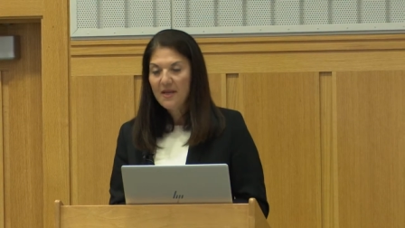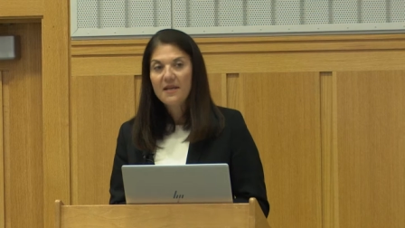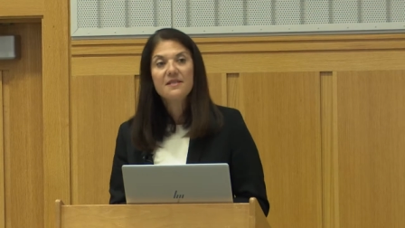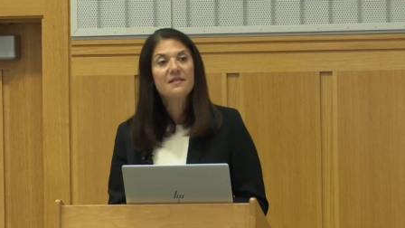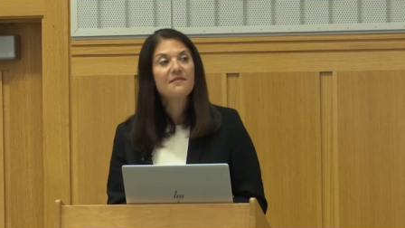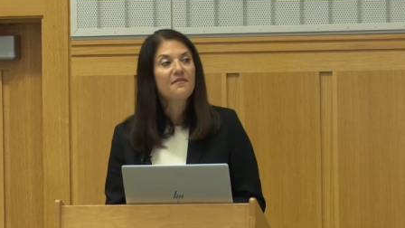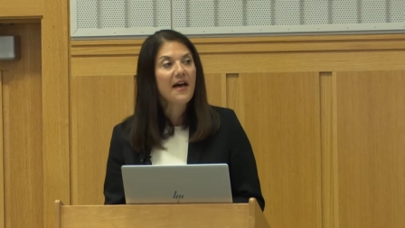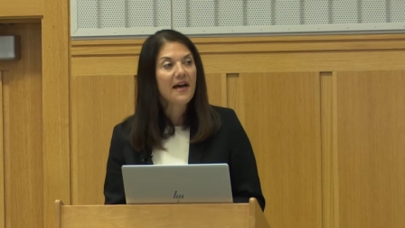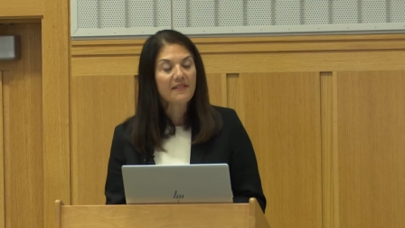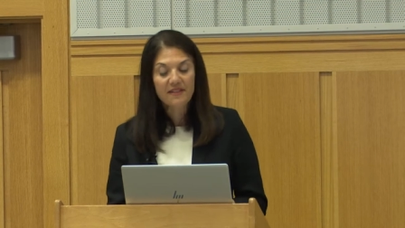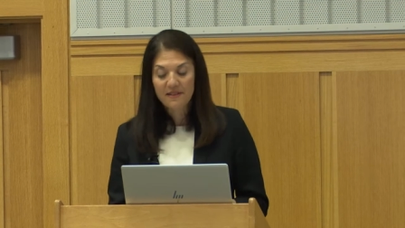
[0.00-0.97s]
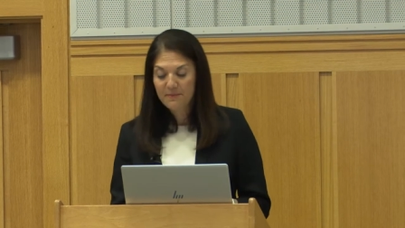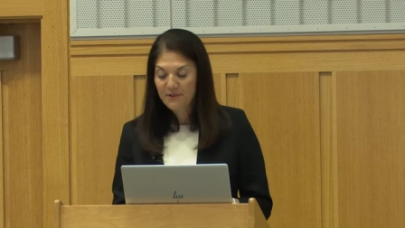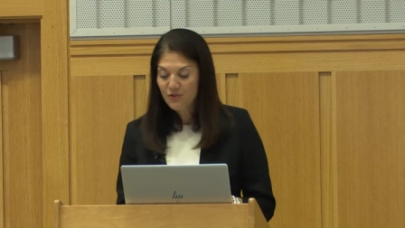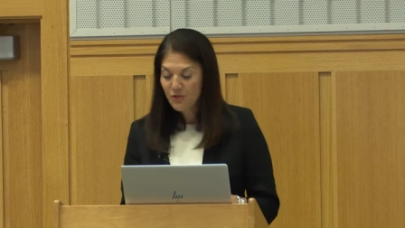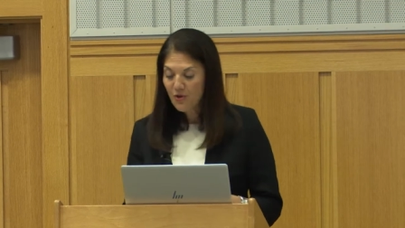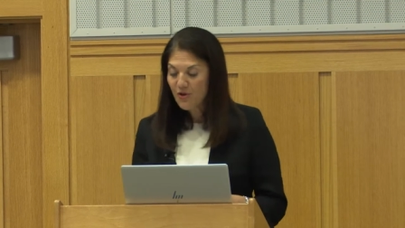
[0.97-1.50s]
is the fact that the
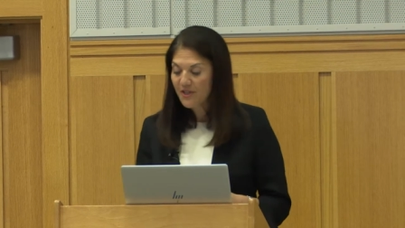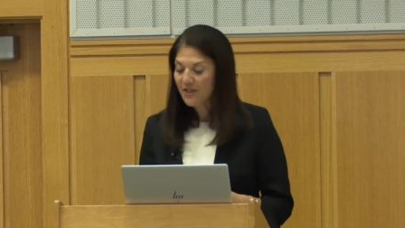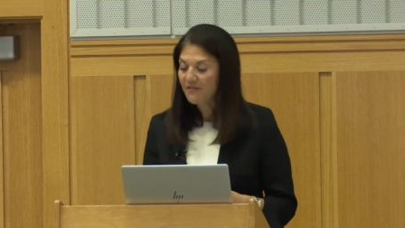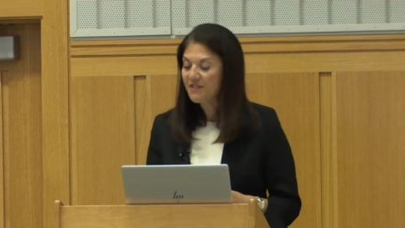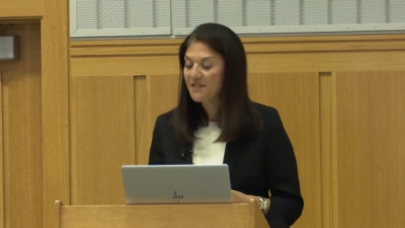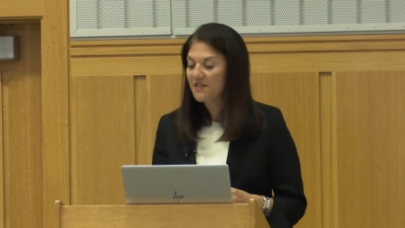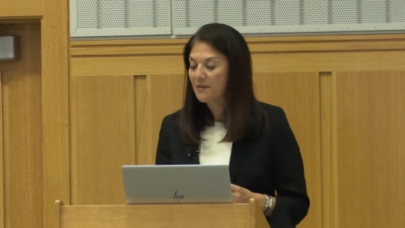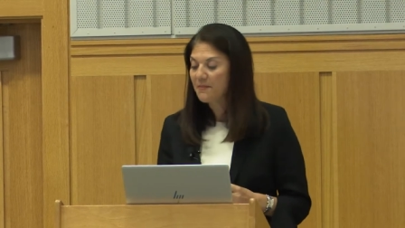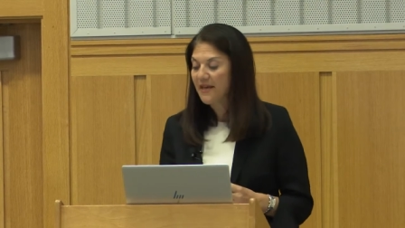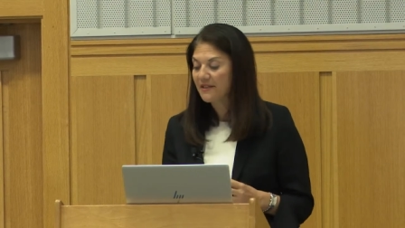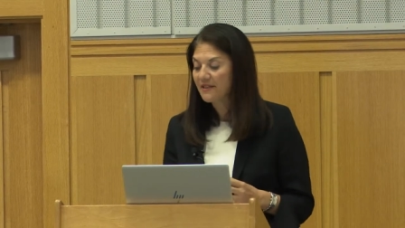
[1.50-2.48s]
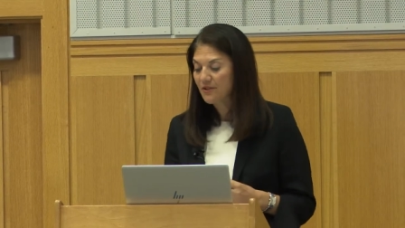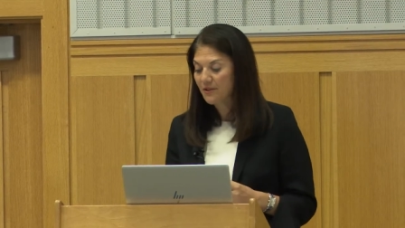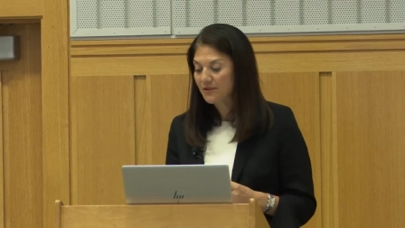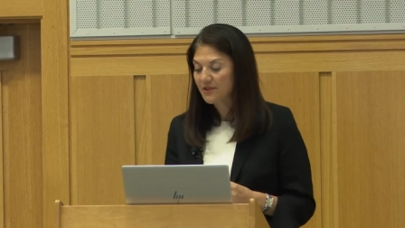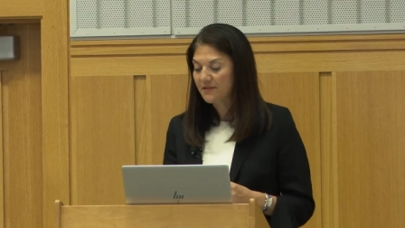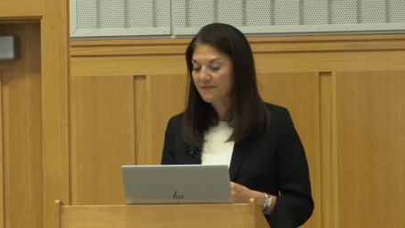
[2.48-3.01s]
majority of these unbanked
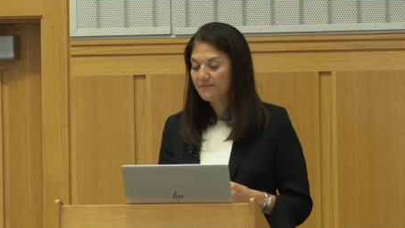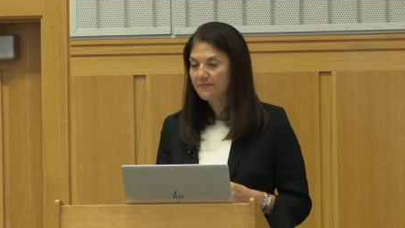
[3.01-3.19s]
adults,